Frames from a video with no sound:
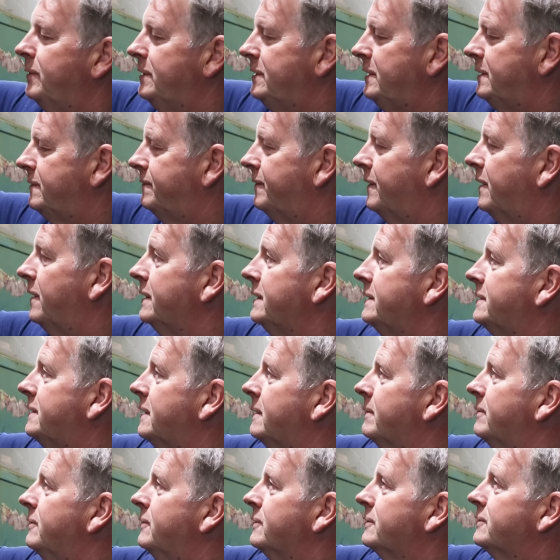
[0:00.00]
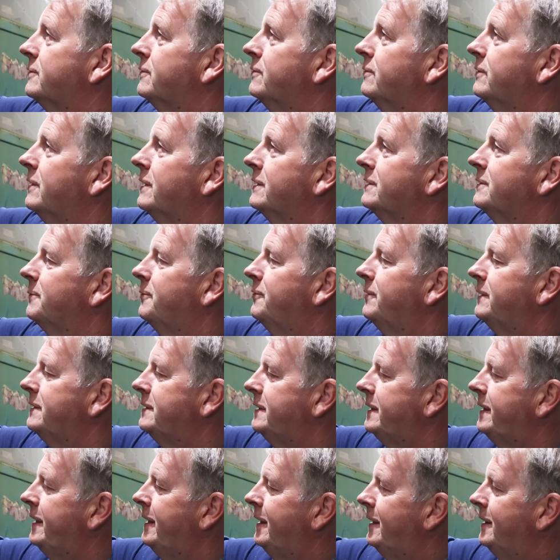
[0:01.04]
which is varnished up and looks all nice and
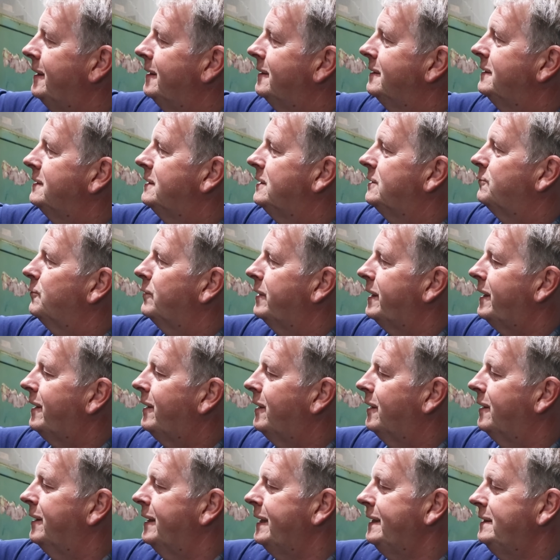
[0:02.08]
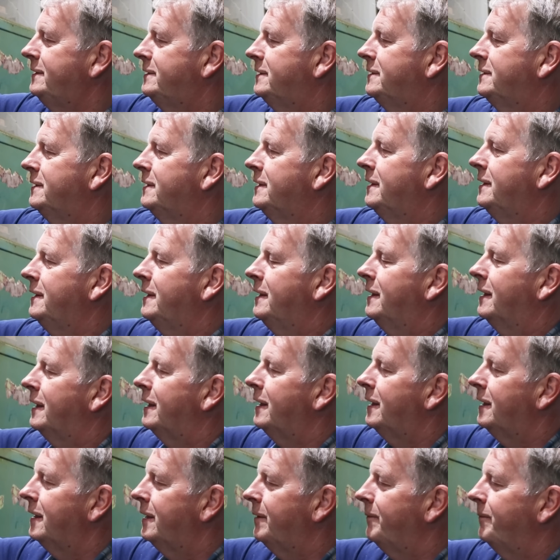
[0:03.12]
pretty. This is what it hides.
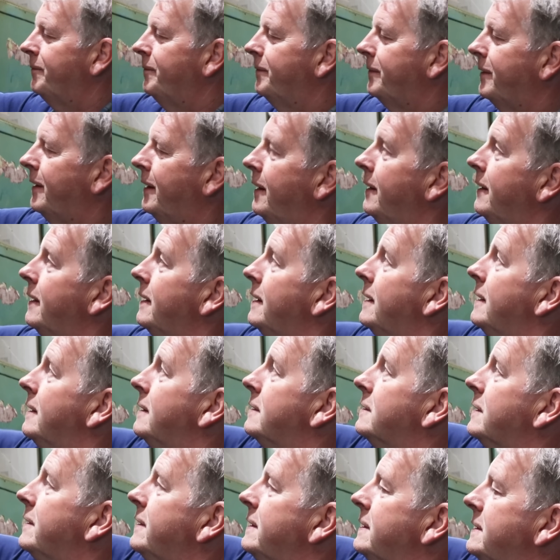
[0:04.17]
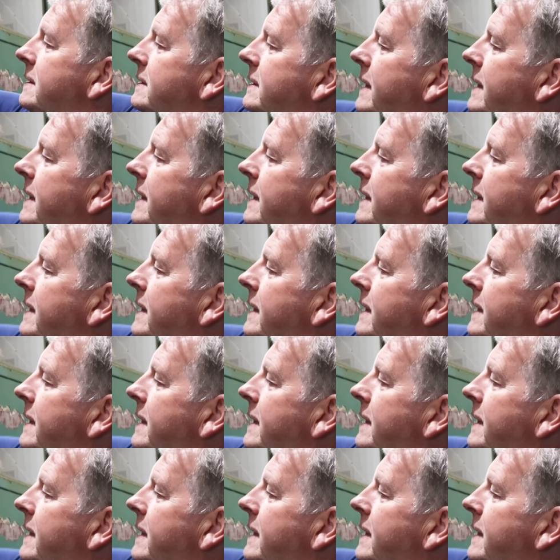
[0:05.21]
So this